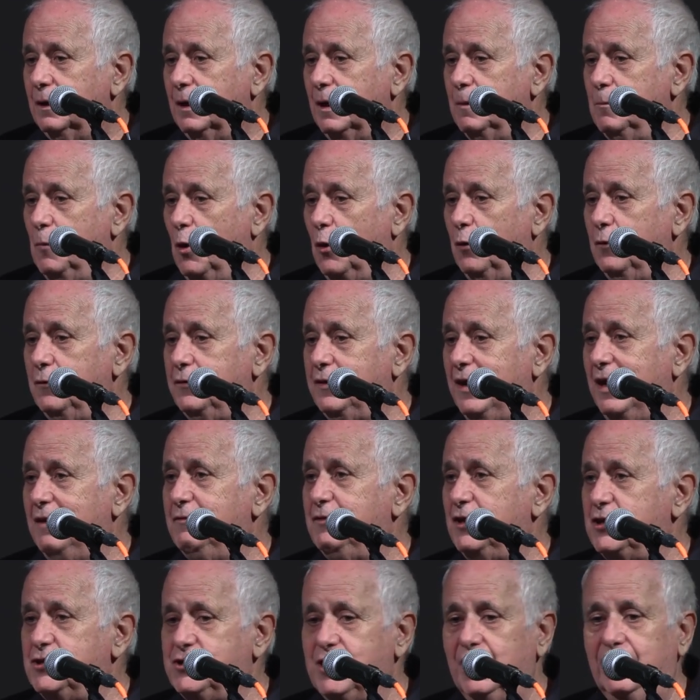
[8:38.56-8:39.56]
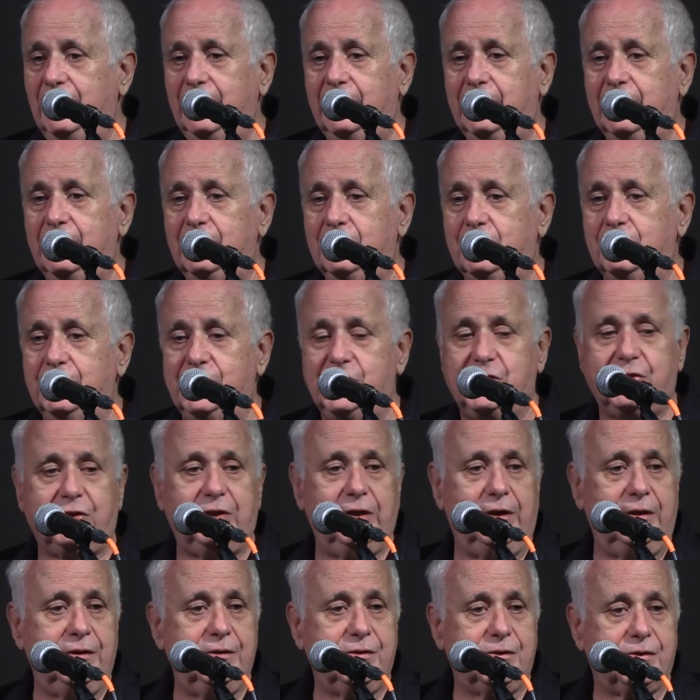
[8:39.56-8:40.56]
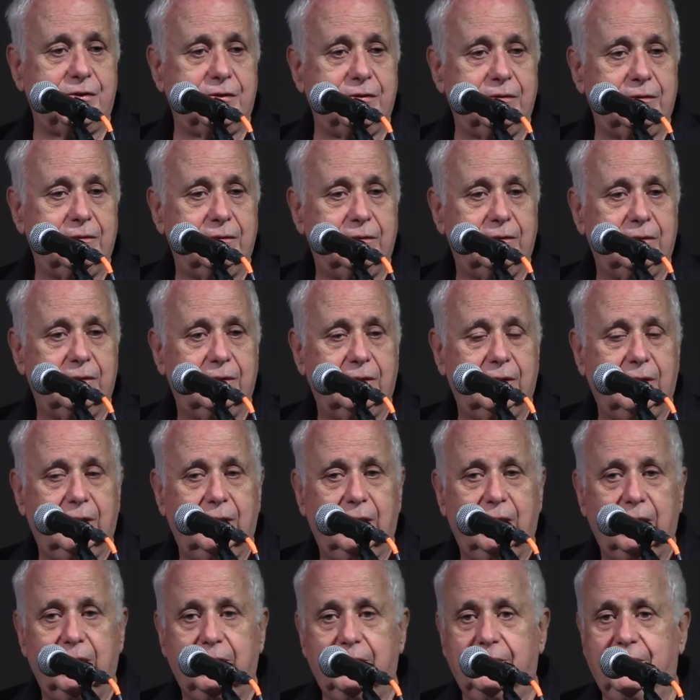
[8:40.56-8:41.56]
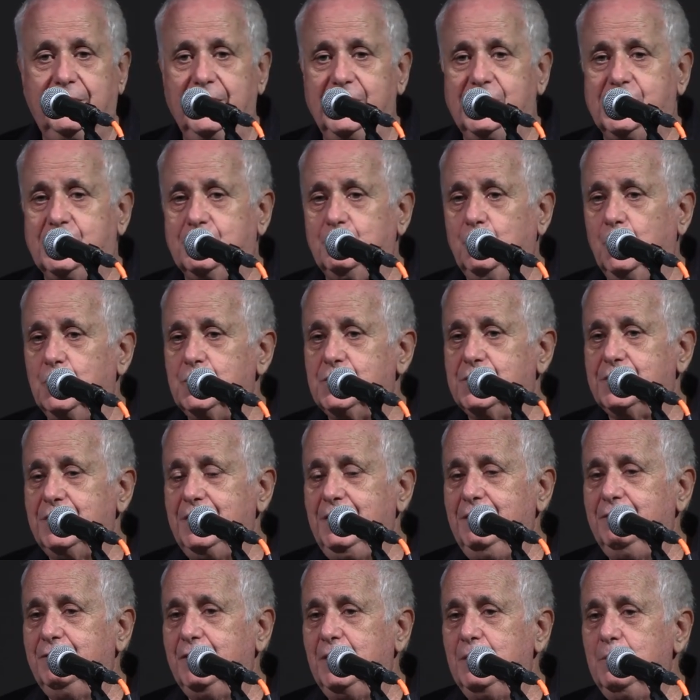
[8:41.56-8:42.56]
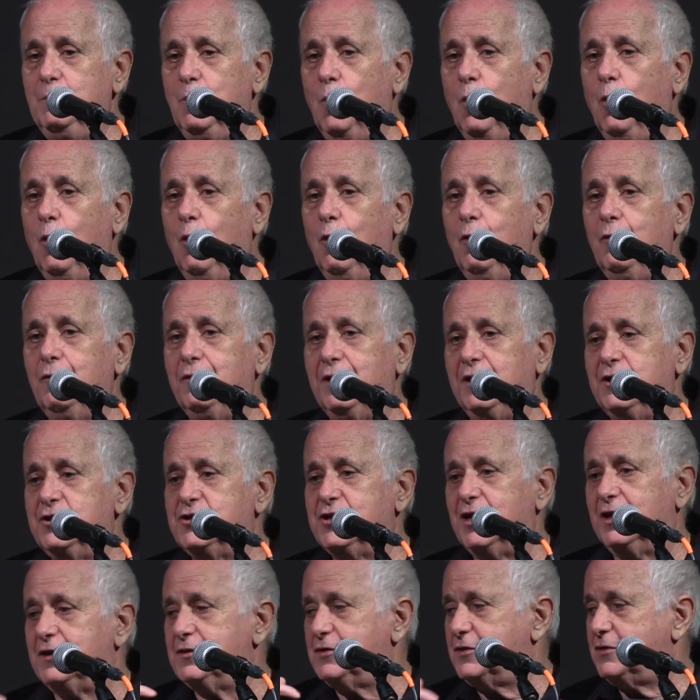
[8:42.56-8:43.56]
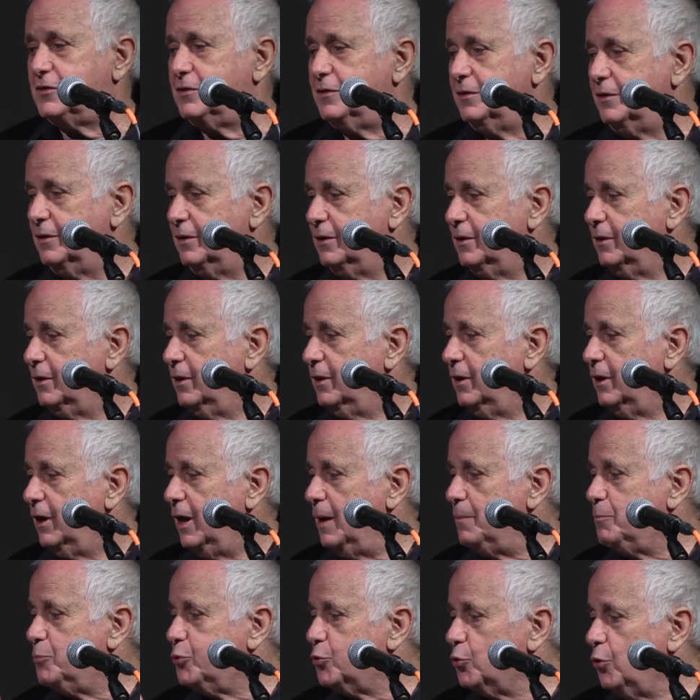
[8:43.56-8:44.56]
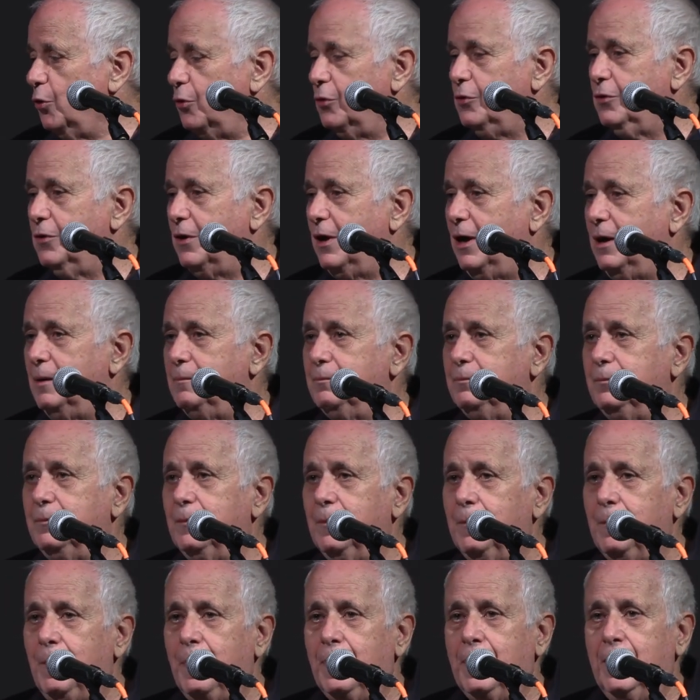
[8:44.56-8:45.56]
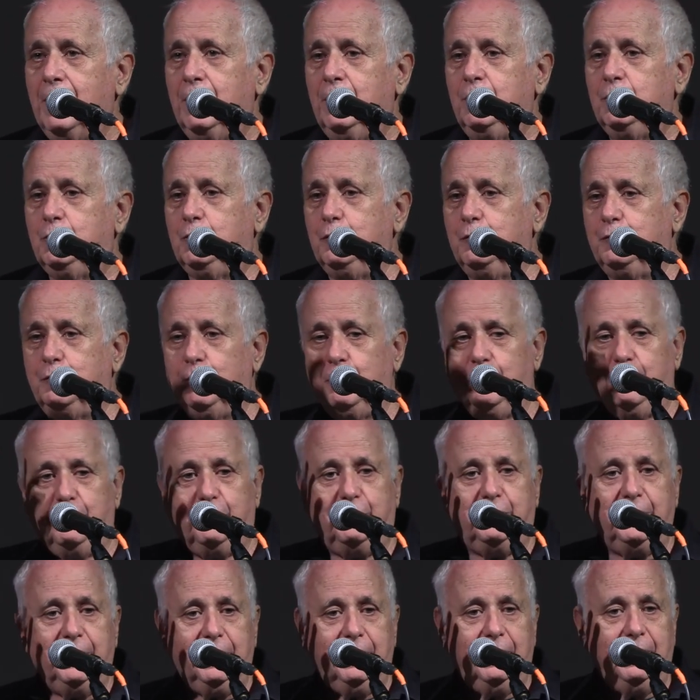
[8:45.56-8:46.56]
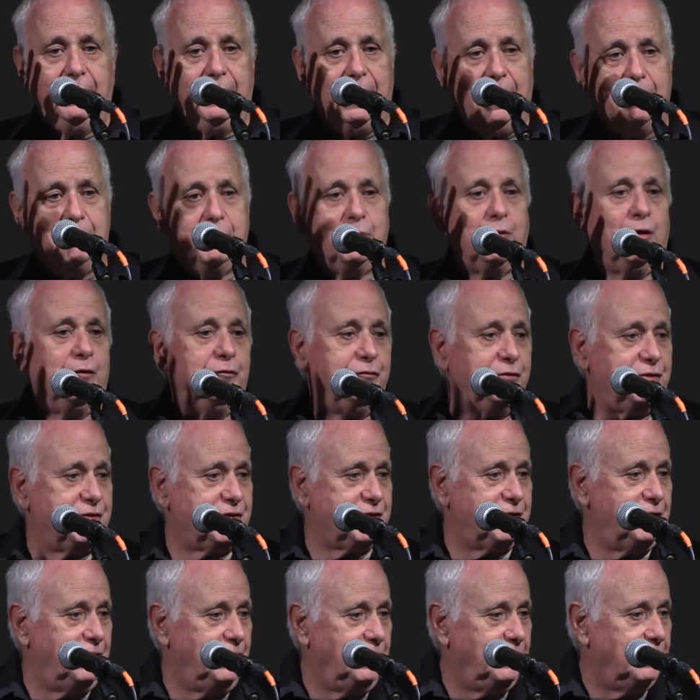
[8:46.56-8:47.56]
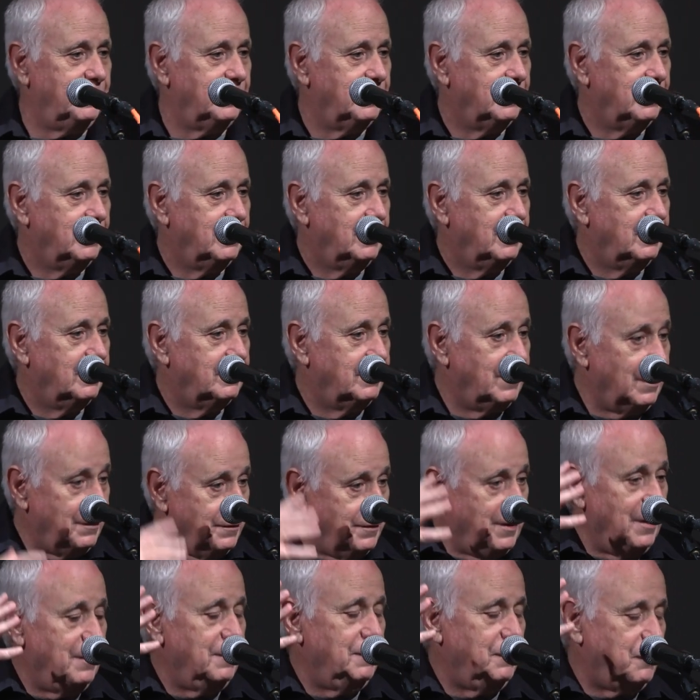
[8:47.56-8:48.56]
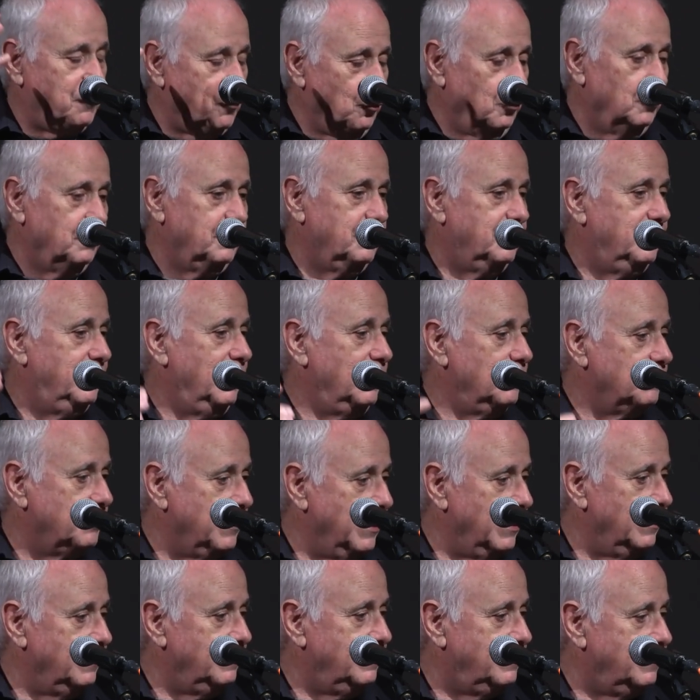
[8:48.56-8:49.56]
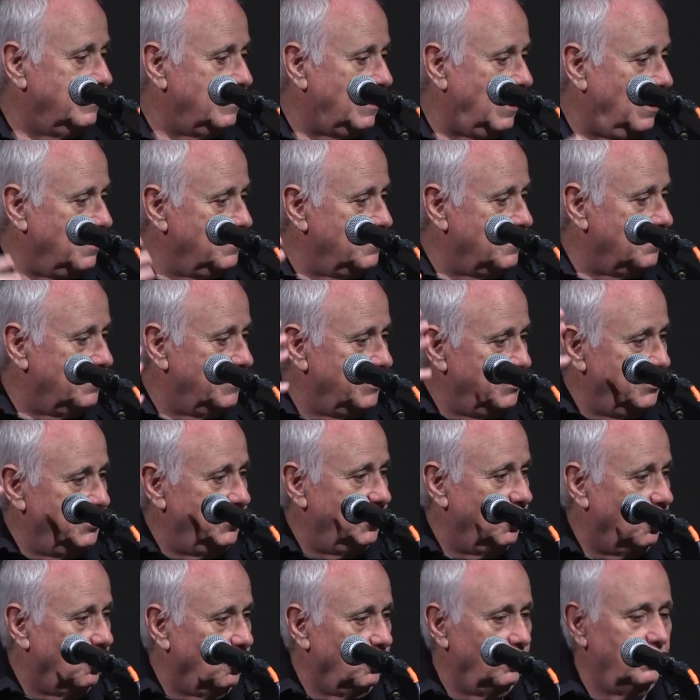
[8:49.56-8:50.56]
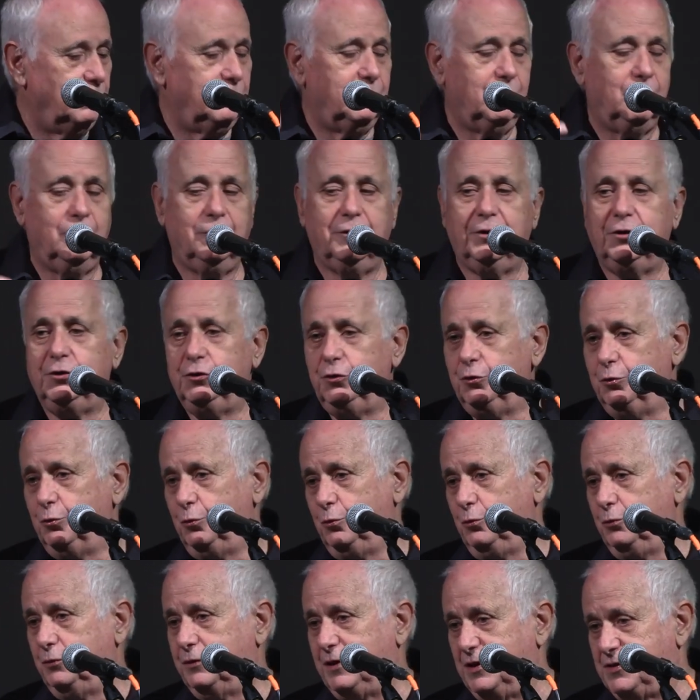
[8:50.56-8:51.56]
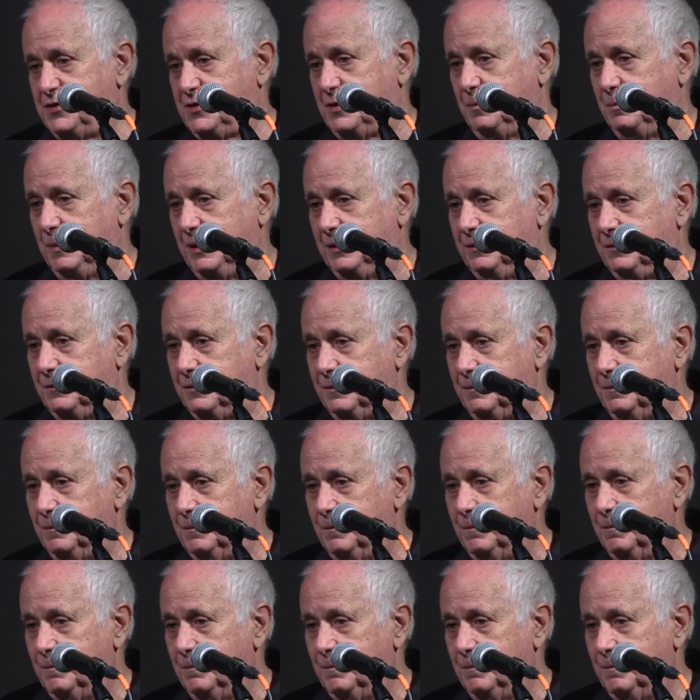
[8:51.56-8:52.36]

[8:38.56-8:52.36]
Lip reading: among the evangelical Christians, this was even more than just a program to fulfill a prophecy that they thought they read either in the Old or the New Testament.